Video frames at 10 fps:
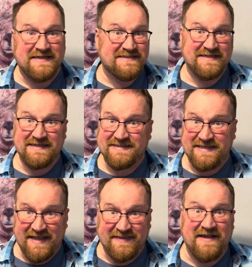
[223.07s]
Since
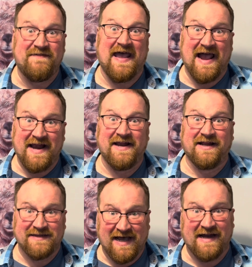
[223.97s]
then, they've added a
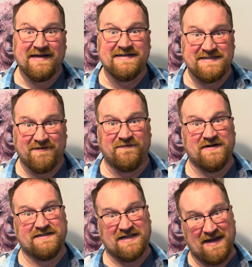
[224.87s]
lot of
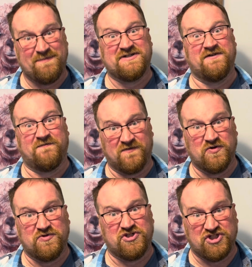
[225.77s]
different types of
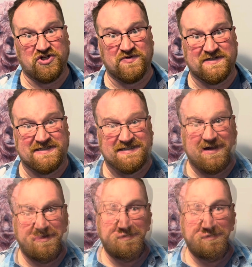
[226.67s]
fruit juice.